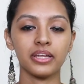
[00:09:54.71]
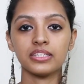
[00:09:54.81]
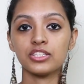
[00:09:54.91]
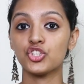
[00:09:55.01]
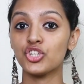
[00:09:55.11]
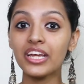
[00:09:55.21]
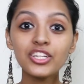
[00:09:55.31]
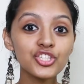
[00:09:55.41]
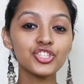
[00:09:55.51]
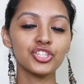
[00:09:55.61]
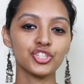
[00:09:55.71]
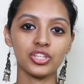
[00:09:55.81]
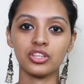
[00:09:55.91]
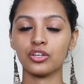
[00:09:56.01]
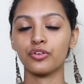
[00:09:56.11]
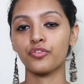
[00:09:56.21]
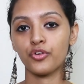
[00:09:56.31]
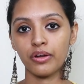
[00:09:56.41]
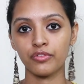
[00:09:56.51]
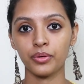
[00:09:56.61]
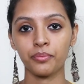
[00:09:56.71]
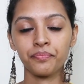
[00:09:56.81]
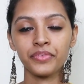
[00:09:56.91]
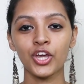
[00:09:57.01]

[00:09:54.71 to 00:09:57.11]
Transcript: and change the chitta forever.